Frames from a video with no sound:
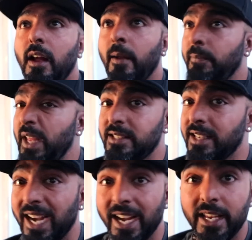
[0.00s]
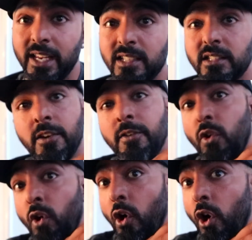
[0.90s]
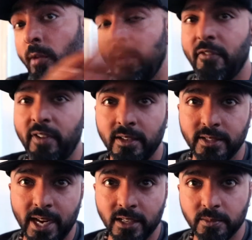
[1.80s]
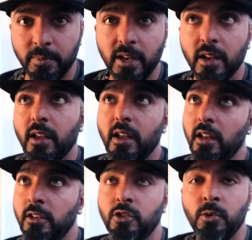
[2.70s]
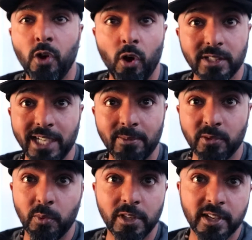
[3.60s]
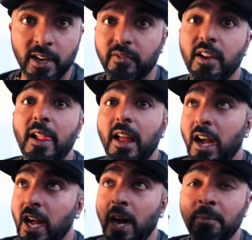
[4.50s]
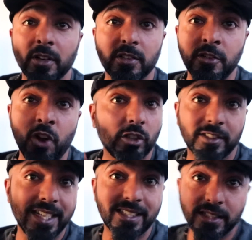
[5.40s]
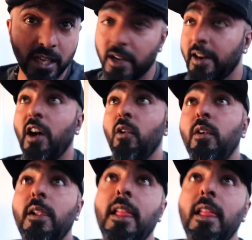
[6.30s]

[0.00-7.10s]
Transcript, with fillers: And this guy, he's turned all my friends against me. He's doing all types of witchcraft. I must knock this sucker out.